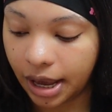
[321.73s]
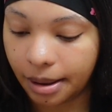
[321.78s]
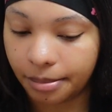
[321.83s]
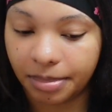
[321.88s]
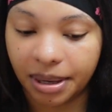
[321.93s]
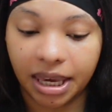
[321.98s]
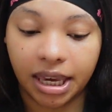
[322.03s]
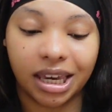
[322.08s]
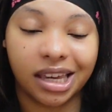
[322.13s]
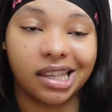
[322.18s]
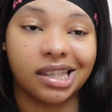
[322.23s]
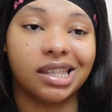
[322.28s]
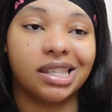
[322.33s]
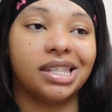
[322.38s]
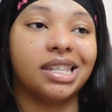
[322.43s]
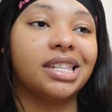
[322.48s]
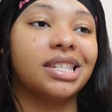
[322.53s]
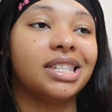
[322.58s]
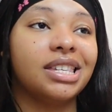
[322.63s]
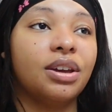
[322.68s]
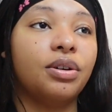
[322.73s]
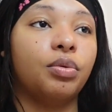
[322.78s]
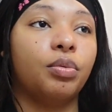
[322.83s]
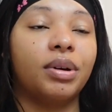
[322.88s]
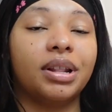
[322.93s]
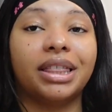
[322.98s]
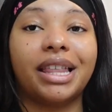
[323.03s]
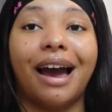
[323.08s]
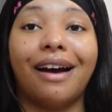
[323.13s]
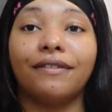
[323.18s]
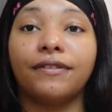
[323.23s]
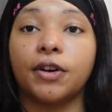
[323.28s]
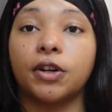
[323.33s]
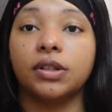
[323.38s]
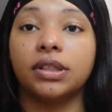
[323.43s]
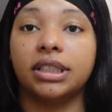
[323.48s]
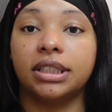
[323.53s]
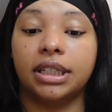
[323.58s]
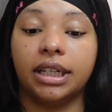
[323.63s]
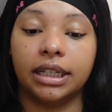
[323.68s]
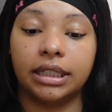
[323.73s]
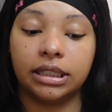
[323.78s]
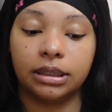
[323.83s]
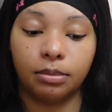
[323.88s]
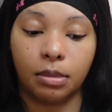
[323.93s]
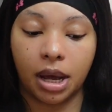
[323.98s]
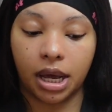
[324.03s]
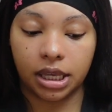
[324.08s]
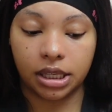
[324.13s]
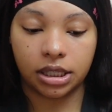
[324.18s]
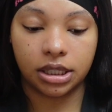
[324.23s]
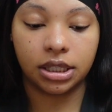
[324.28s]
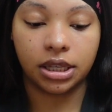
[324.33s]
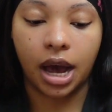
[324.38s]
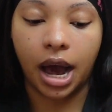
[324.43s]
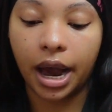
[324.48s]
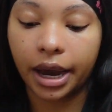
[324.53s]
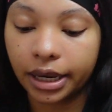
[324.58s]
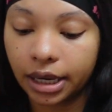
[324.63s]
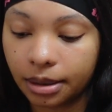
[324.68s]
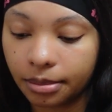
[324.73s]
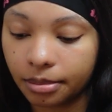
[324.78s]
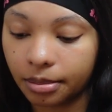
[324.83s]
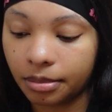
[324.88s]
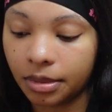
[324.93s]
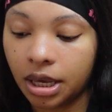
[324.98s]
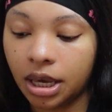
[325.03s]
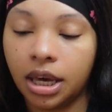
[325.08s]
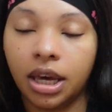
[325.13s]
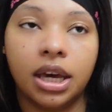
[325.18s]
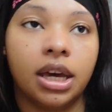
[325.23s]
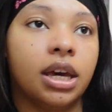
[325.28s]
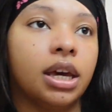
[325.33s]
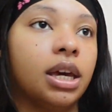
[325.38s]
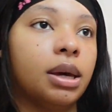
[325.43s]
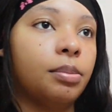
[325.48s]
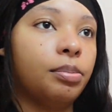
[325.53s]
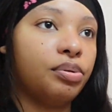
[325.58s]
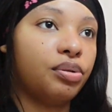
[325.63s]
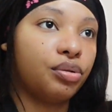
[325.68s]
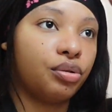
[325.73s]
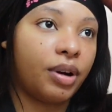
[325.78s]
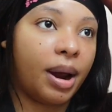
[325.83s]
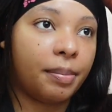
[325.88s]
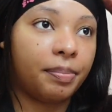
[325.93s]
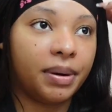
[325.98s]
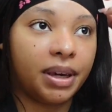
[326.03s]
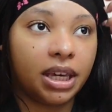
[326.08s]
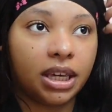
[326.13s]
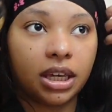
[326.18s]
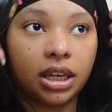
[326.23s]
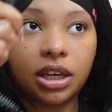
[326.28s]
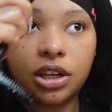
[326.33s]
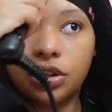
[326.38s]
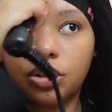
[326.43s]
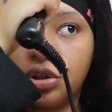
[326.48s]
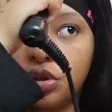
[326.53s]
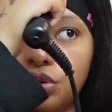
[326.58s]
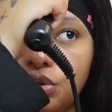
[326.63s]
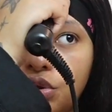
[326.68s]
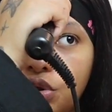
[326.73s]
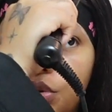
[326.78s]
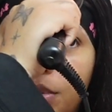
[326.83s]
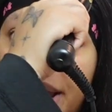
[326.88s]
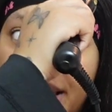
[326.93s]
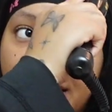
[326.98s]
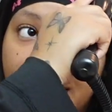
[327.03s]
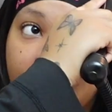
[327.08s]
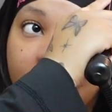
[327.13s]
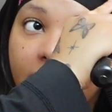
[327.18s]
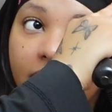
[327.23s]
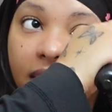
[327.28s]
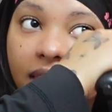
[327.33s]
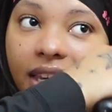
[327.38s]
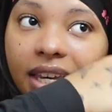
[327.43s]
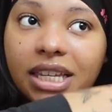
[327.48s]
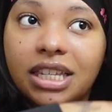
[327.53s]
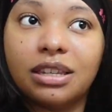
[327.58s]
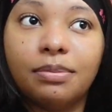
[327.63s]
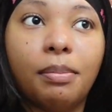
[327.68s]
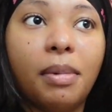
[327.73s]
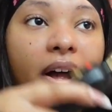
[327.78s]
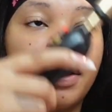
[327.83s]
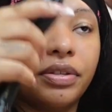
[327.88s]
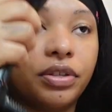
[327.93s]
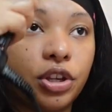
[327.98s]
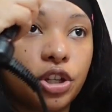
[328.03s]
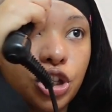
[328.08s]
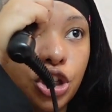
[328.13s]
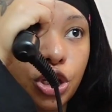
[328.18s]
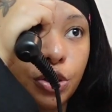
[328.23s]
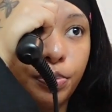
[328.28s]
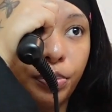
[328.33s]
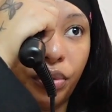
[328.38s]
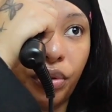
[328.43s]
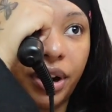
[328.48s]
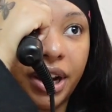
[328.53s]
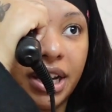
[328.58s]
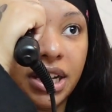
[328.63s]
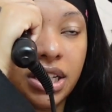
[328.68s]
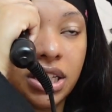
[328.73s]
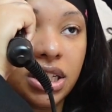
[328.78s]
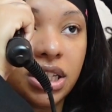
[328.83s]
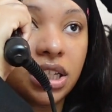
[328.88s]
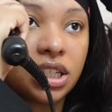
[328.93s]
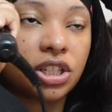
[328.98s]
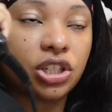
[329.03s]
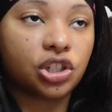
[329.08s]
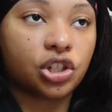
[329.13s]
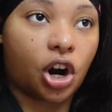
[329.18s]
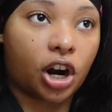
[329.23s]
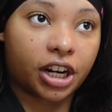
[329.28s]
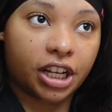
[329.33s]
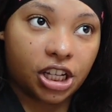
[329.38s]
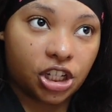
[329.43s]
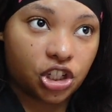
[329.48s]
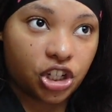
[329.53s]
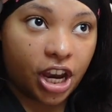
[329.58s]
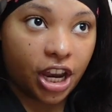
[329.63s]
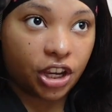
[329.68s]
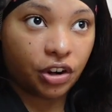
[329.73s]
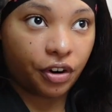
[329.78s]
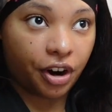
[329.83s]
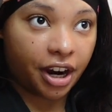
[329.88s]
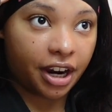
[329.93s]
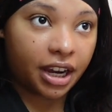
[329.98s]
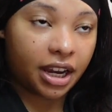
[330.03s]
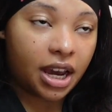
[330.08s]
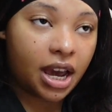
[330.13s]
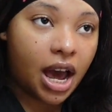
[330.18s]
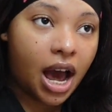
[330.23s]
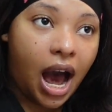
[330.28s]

And being consistent with that for six months. I am prepping to do a six month sprint starting January.